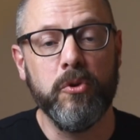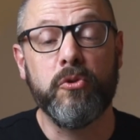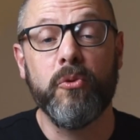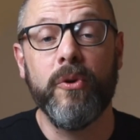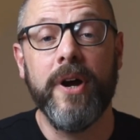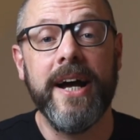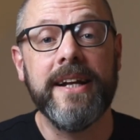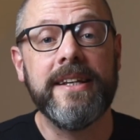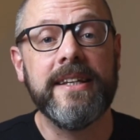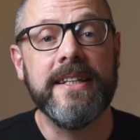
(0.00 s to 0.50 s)

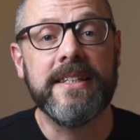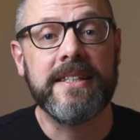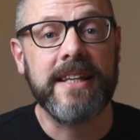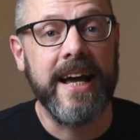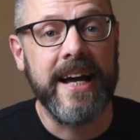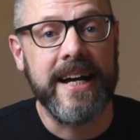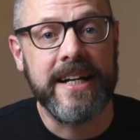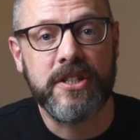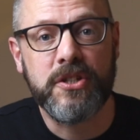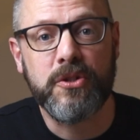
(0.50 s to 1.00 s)
write his
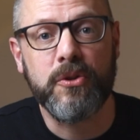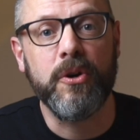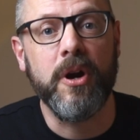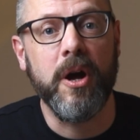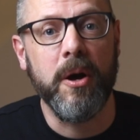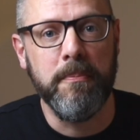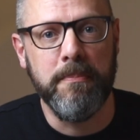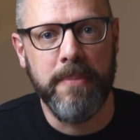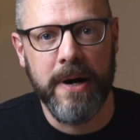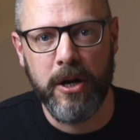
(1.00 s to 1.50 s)
answer
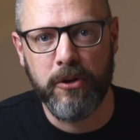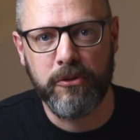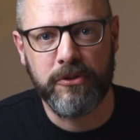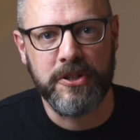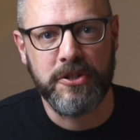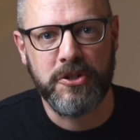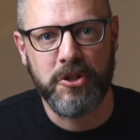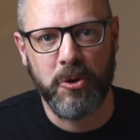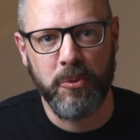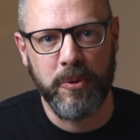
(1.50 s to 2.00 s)
about this
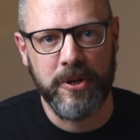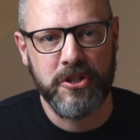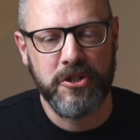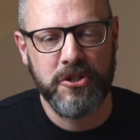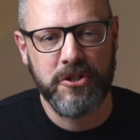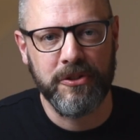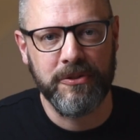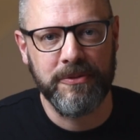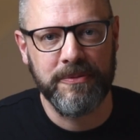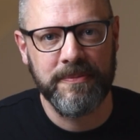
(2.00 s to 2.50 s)

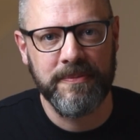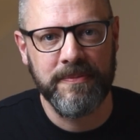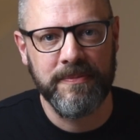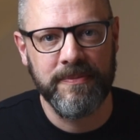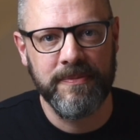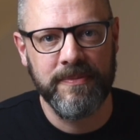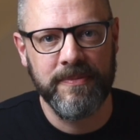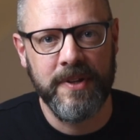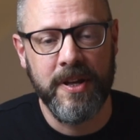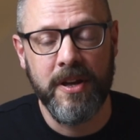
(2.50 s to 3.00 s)
question.
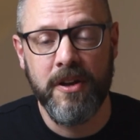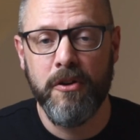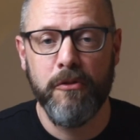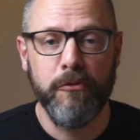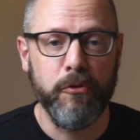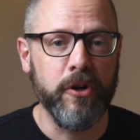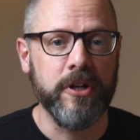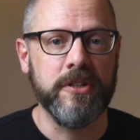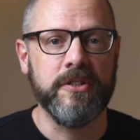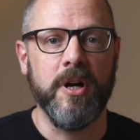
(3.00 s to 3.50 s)
For
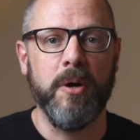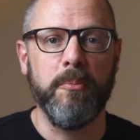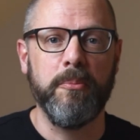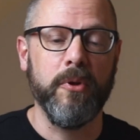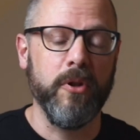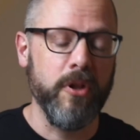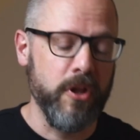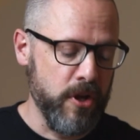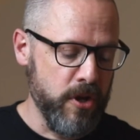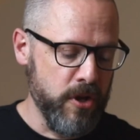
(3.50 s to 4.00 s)
example,
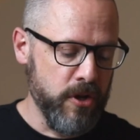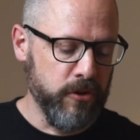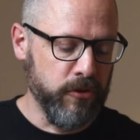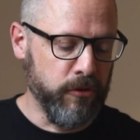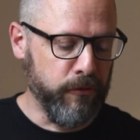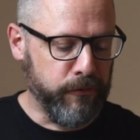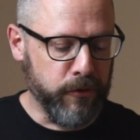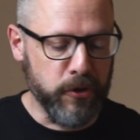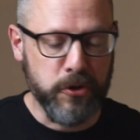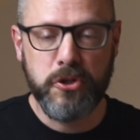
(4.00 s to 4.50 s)
the
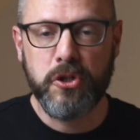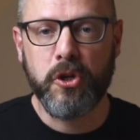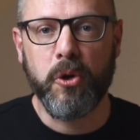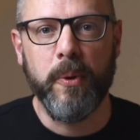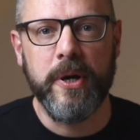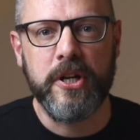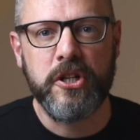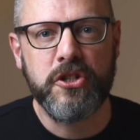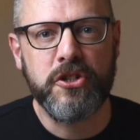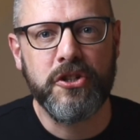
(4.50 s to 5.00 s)
first
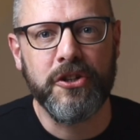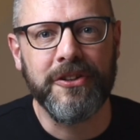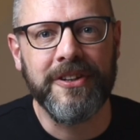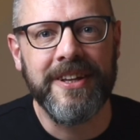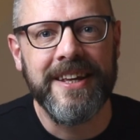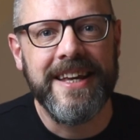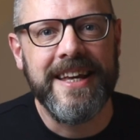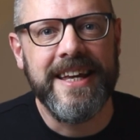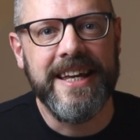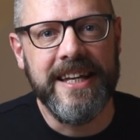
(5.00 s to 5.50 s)
question
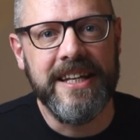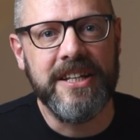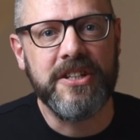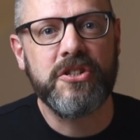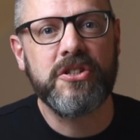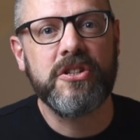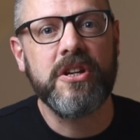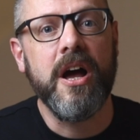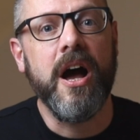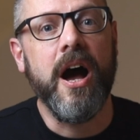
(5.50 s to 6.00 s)
is,
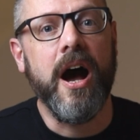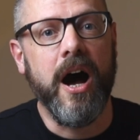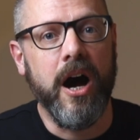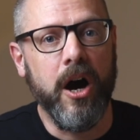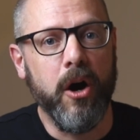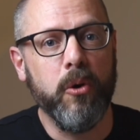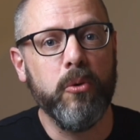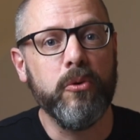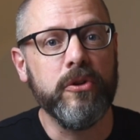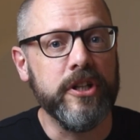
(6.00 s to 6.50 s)

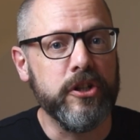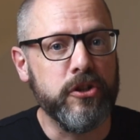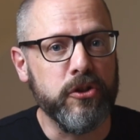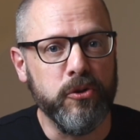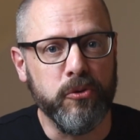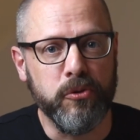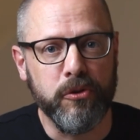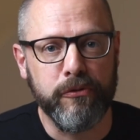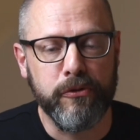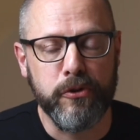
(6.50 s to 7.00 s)
how did the
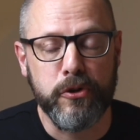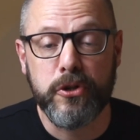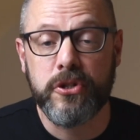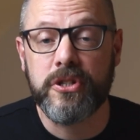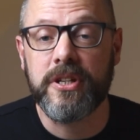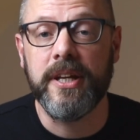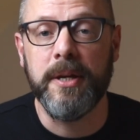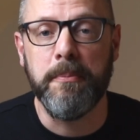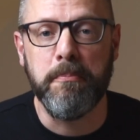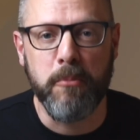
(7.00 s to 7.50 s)
universe
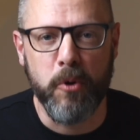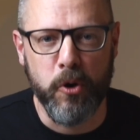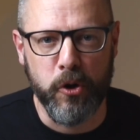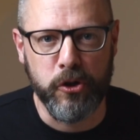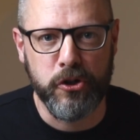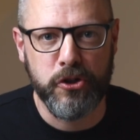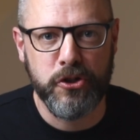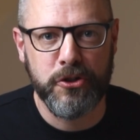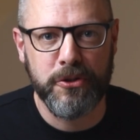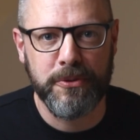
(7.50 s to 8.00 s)

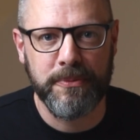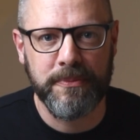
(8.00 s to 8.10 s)
emerge?